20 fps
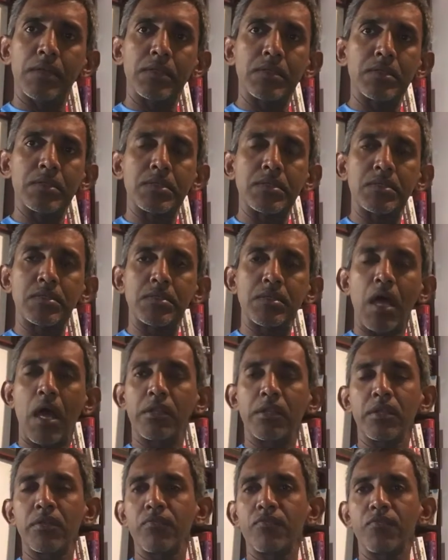
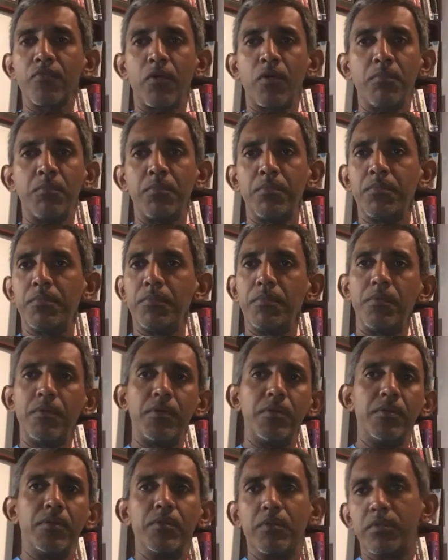starting from
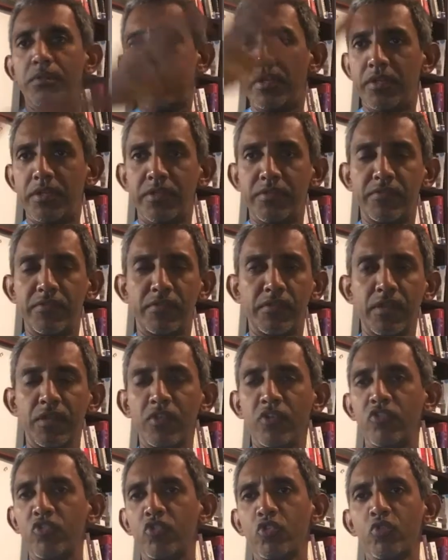the digital
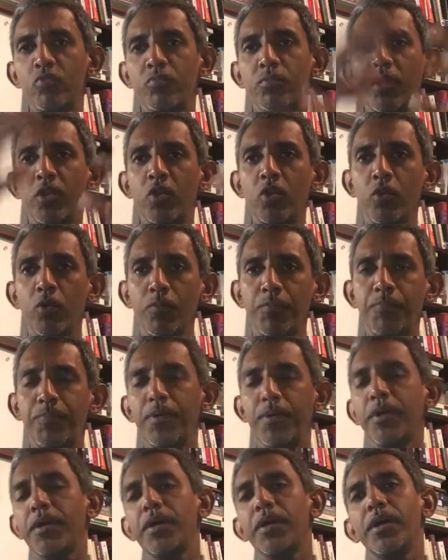consumer loop
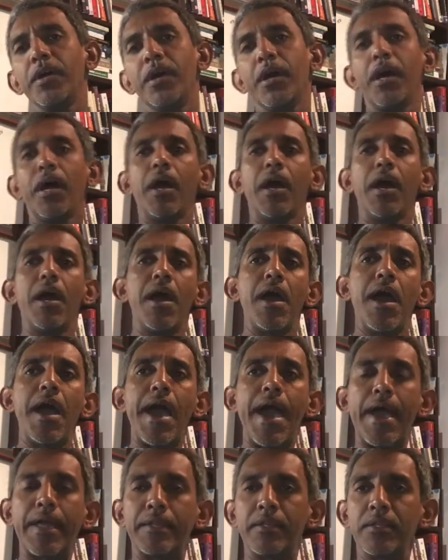
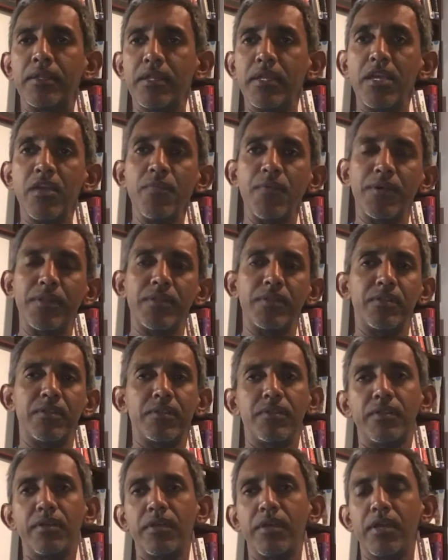and even
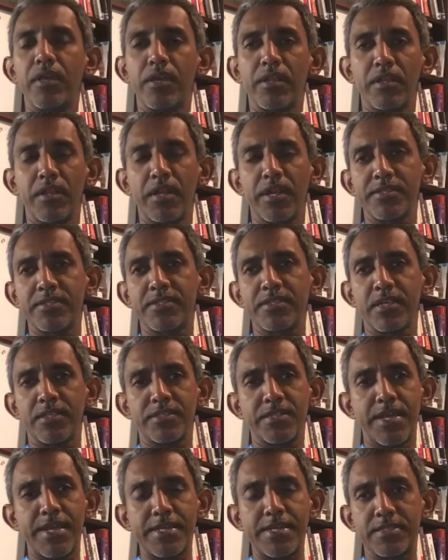areas such
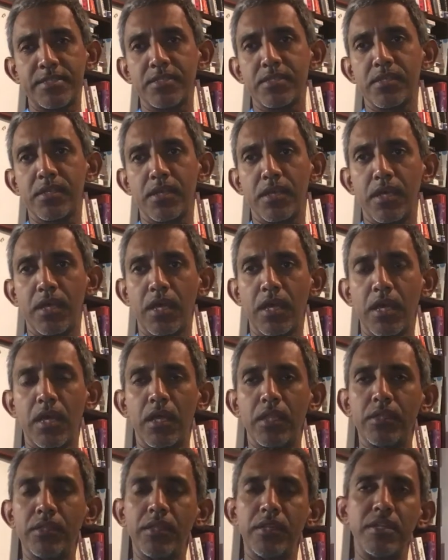as
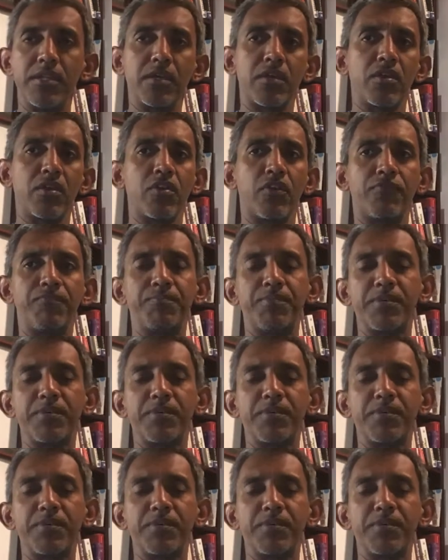the degree of